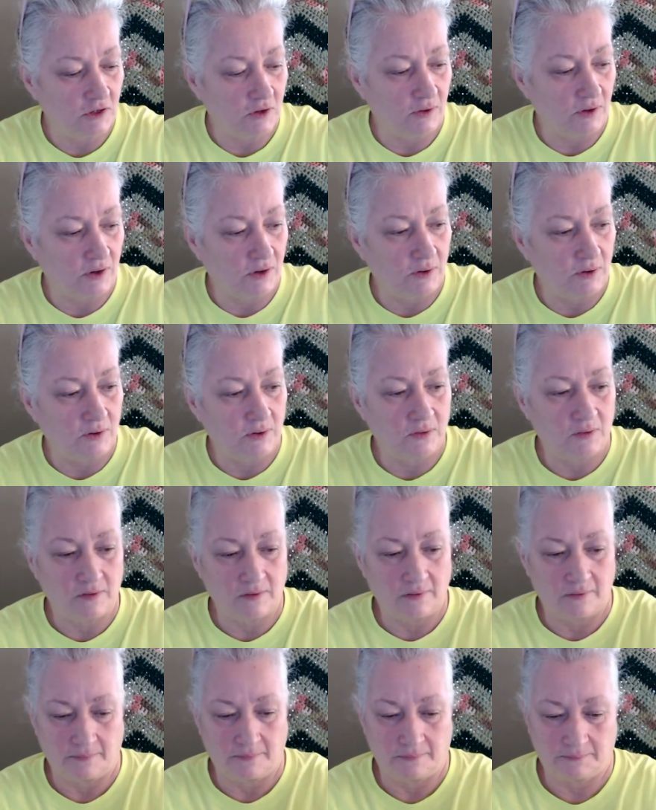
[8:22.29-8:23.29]
you
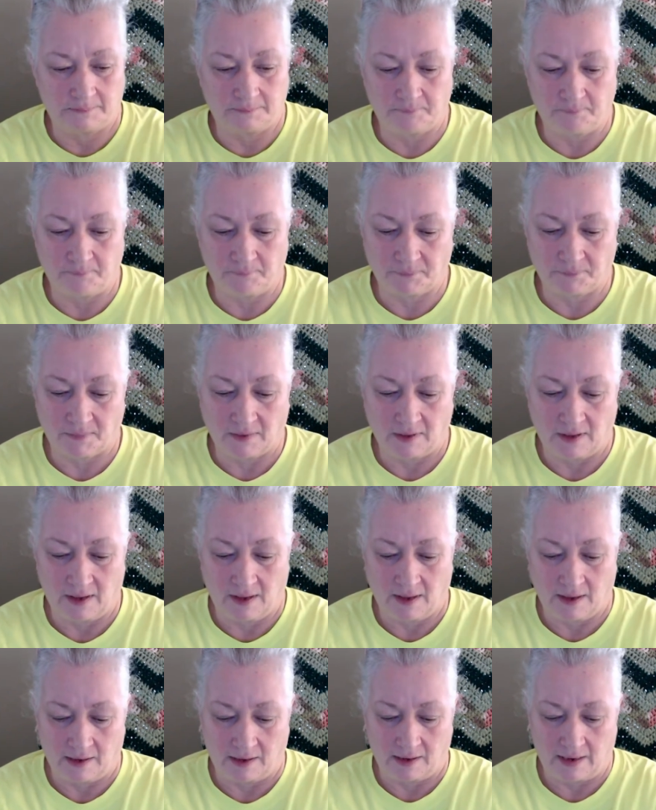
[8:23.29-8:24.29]

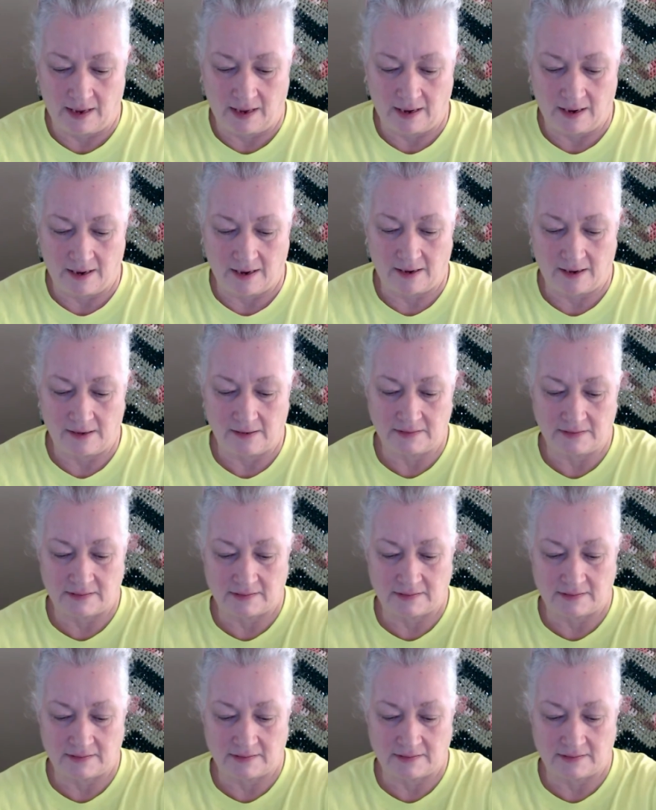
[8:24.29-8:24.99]
is